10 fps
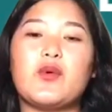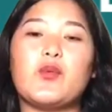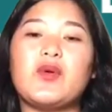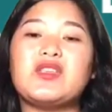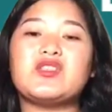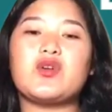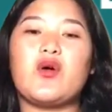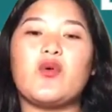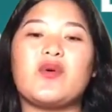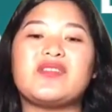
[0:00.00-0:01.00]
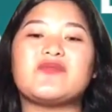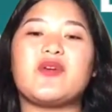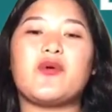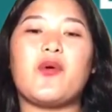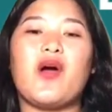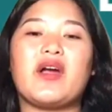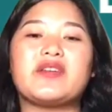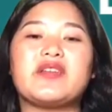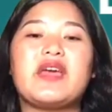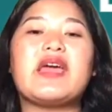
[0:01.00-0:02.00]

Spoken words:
which always required